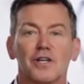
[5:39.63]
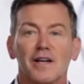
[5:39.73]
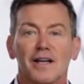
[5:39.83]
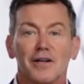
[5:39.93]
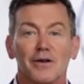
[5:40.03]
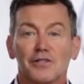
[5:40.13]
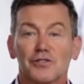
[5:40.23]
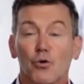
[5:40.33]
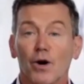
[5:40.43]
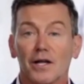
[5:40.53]
it's
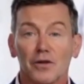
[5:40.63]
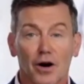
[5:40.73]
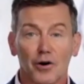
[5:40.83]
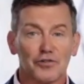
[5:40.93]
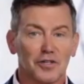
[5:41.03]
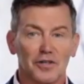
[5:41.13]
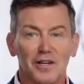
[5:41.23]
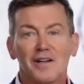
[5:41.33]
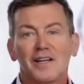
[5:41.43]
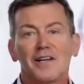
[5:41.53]
quite large, and
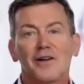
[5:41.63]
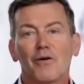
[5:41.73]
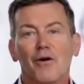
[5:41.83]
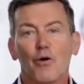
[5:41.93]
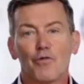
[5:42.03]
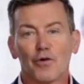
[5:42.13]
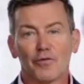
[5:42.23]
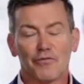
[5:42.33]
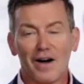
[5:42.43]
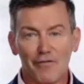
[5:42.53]
over
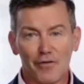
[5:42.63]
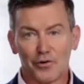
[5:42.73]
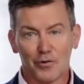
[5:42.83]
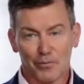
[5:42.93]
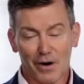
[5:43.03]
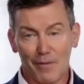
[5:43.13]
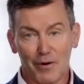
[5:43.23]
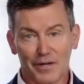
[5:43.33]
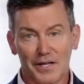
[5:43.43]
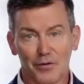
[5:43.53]
500
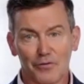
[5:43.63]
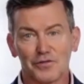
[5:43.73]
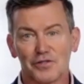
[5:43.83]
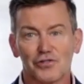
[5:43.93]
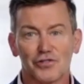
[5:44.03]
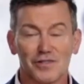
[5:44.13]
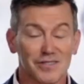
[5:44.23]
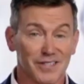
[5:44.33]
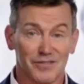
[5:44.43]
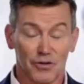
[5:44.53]
primary care physicians
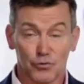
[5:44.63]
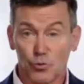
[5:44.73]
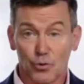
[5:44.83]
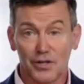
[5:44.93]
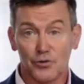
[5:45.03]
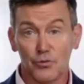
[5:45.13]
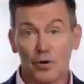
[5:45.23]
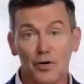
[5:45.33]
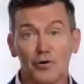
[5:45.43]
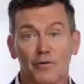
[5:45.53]
and
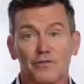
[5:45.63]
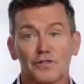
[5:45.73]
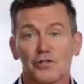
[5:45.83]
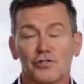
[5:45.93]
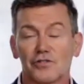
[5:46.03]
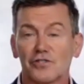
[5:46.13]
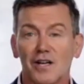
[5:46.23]
2,200 physicians,